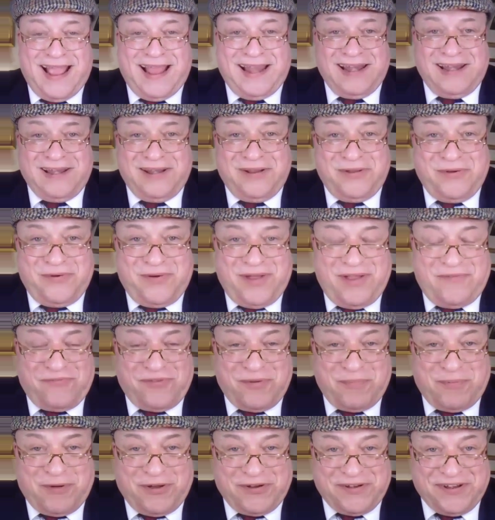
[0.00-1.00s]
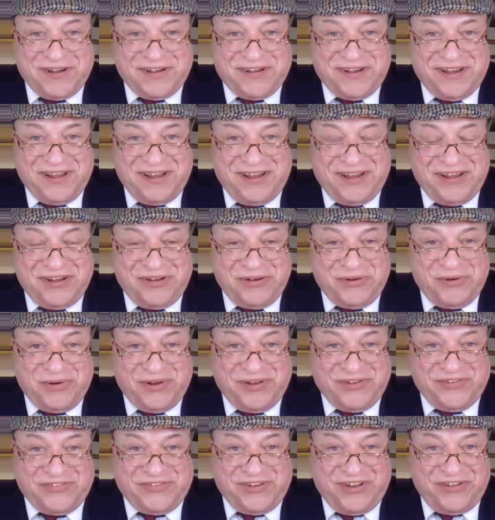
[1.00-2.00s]
Hello, everybody. Dinky Doo.
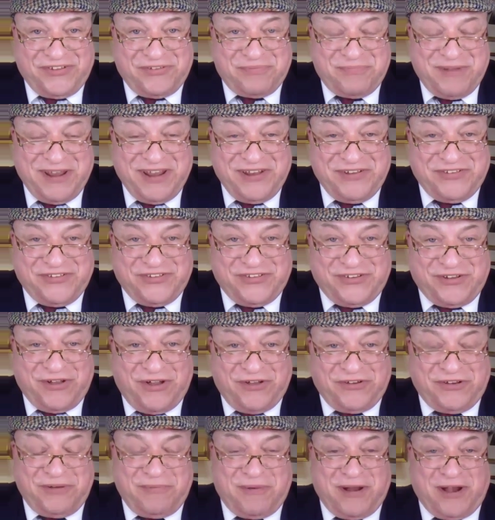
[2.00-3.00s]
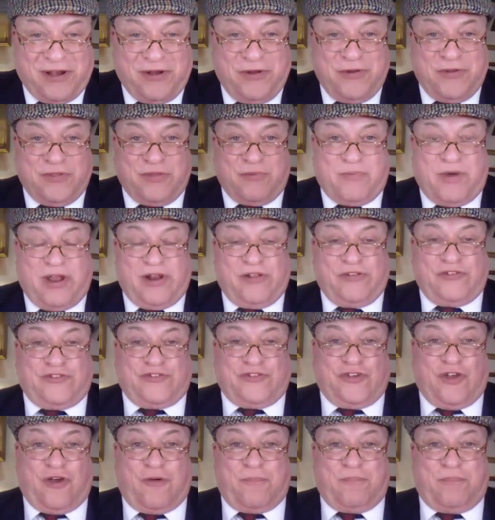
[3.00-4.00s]
It's just me, Scottie McClue, the
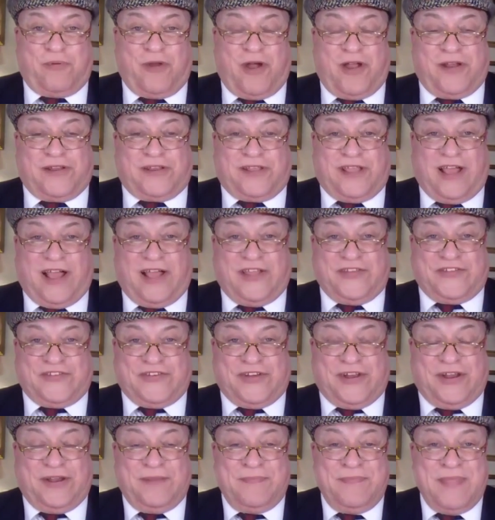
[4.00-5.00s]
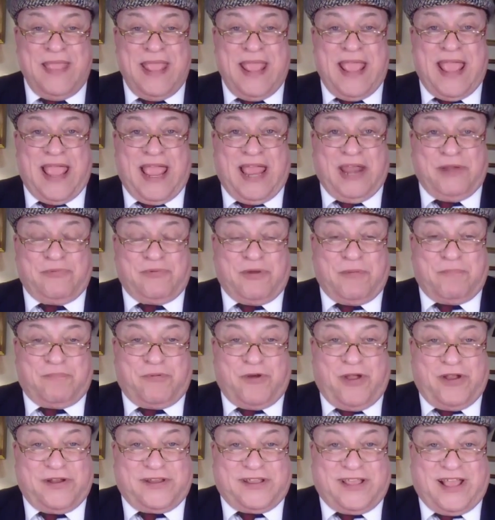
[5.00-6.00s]
world's top broadcaster, and we're
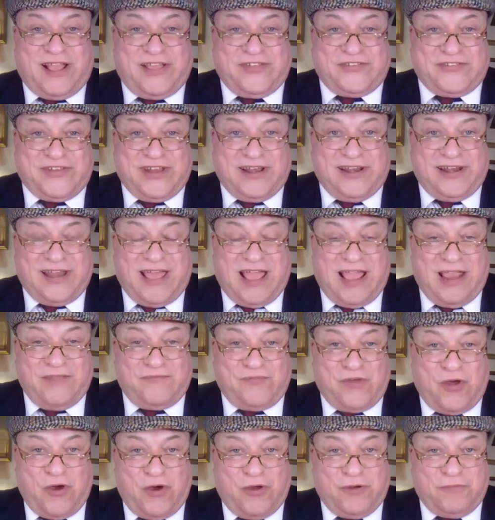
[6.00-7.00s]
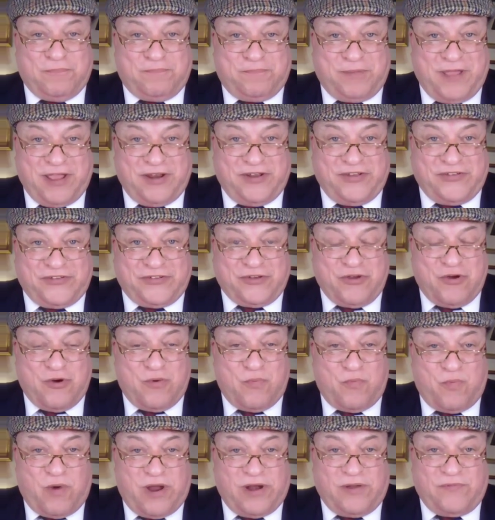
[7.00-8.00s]
broadcasting live on
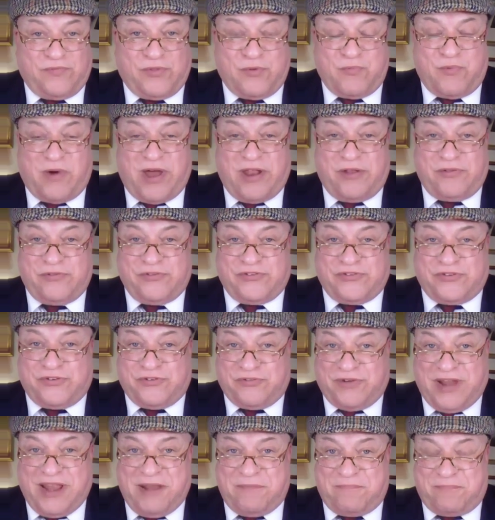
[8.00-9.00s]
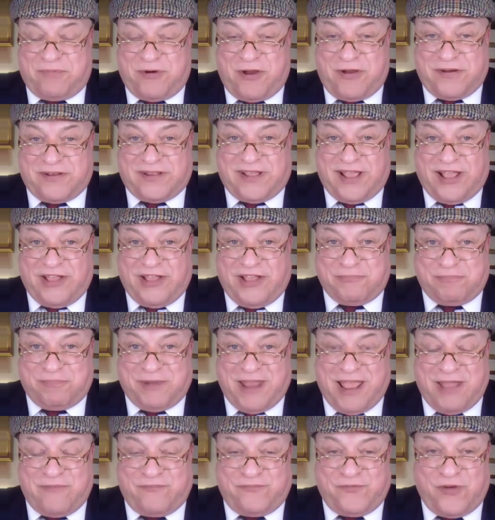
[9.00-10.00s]
Periscope, one of the world's great broadcast
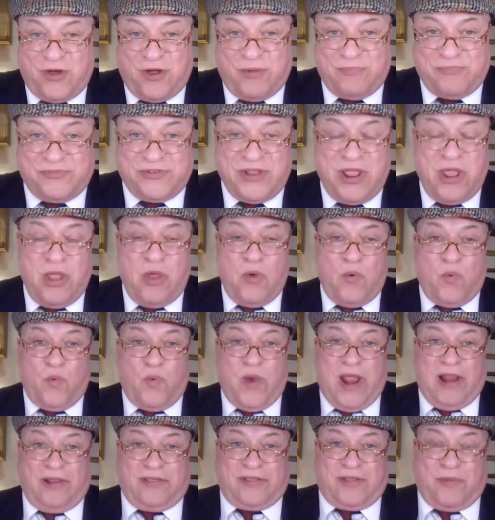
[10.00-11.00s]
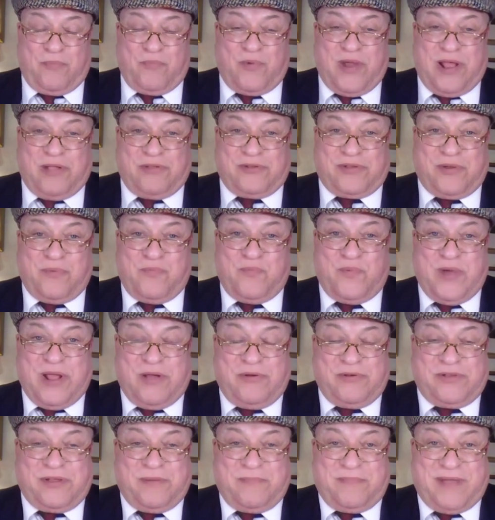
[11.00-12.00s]
platforms. Welcome, welcome,
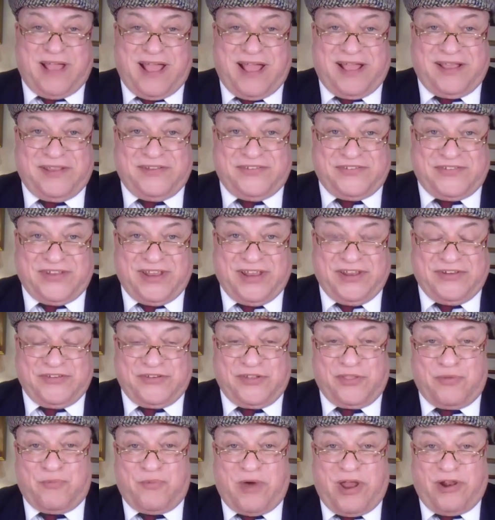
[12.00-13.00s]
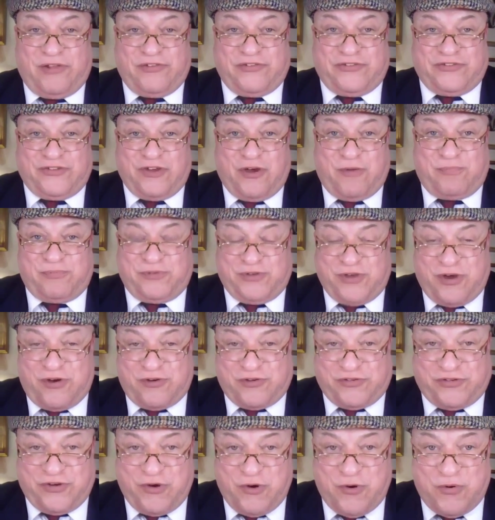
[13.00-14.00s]
welcome, I say, to the world's top
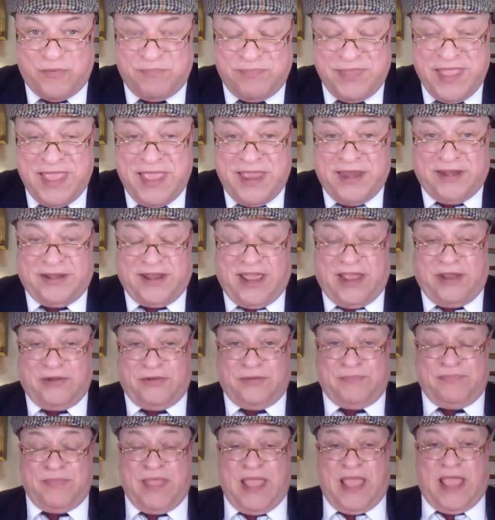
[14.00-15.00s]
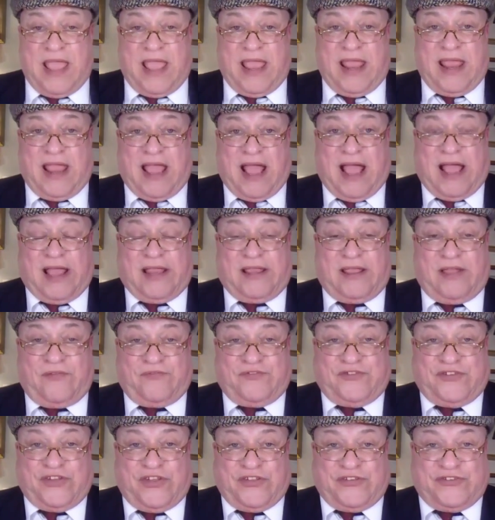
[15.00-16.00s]
talk show. Now, uh, I
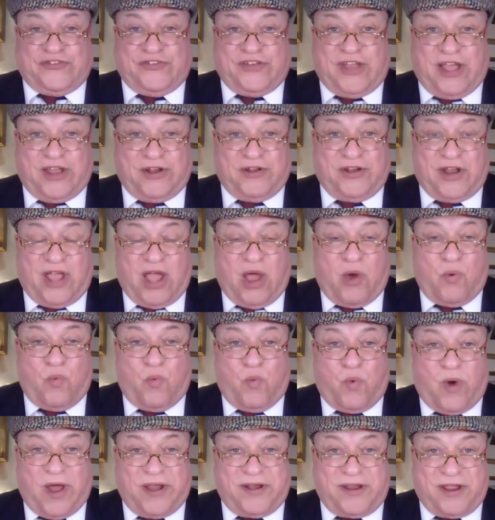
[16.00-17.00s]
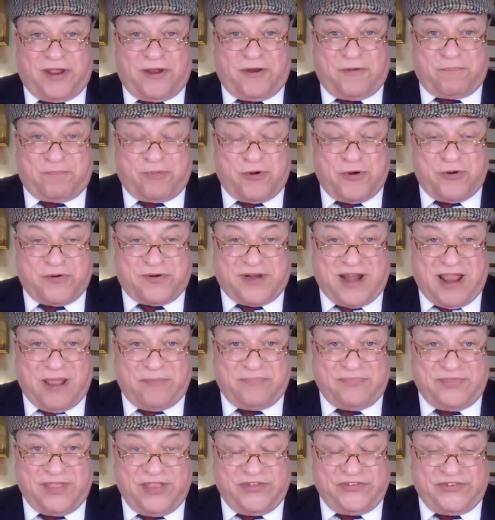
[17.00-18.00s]
have just done a one hour
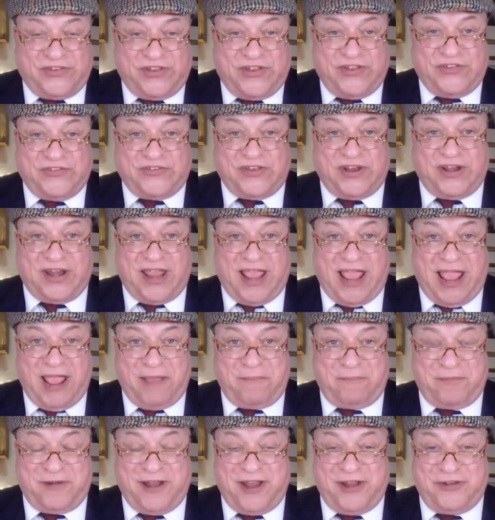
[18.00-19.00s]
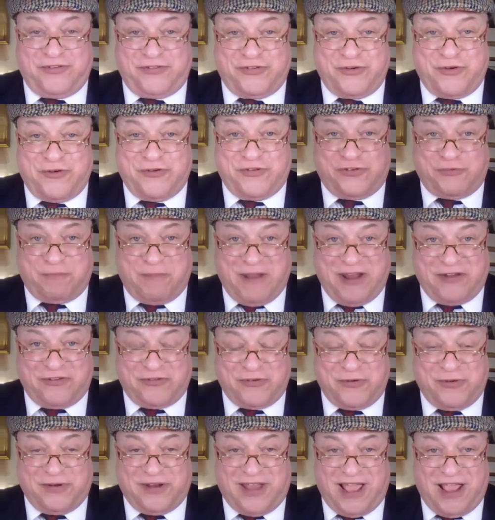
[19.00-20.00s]
program. This is an après show
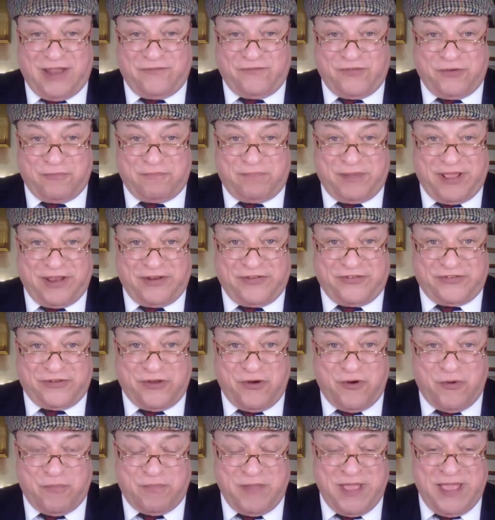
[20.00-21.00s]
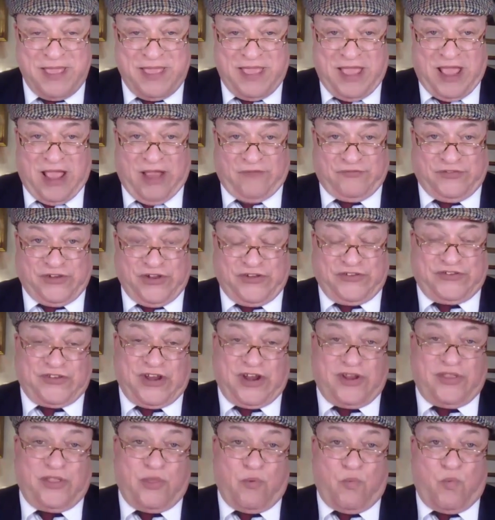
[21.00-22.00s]
special live on Periscope. I've just
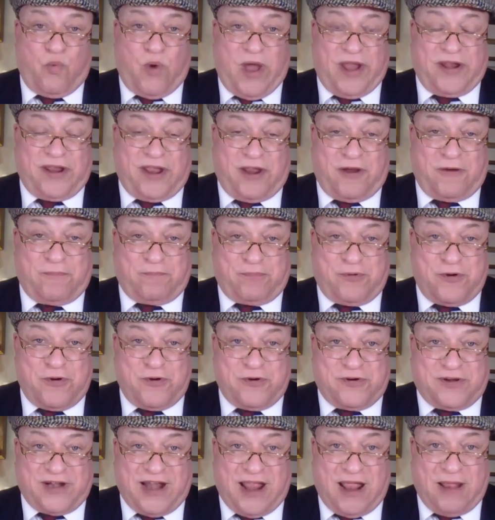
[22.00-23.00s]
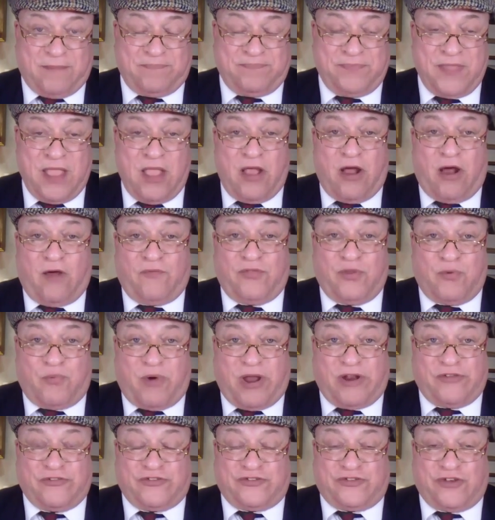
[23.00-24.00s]
done the one hour program of the
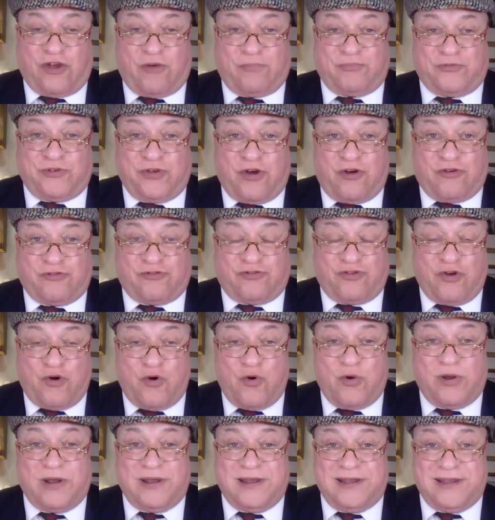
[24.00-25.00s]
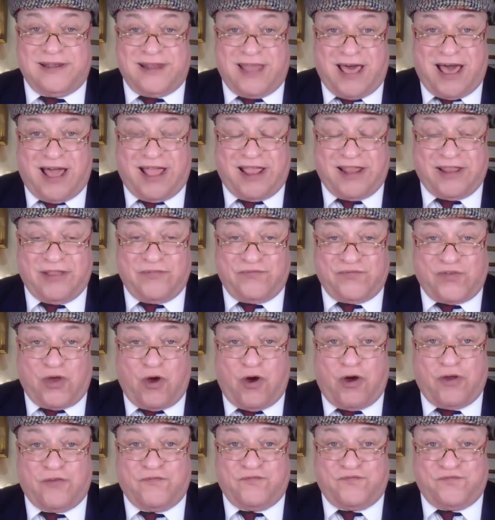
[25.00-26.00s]
world's top talk show live
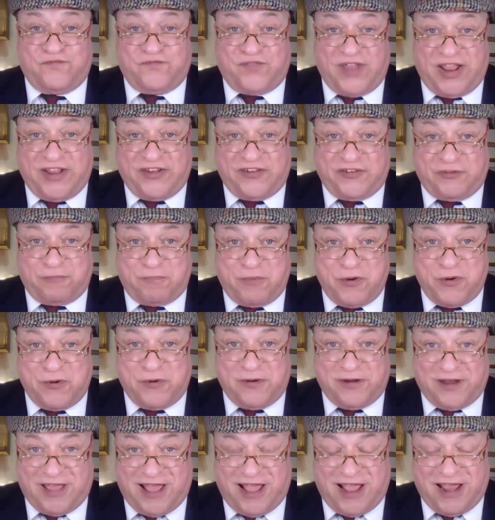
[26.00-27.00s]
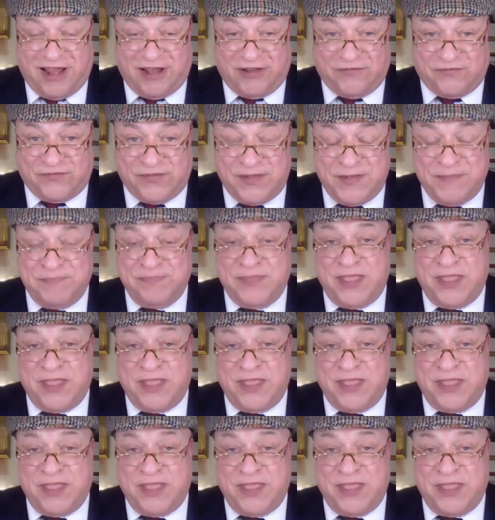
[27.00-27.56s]
on Facebook Live.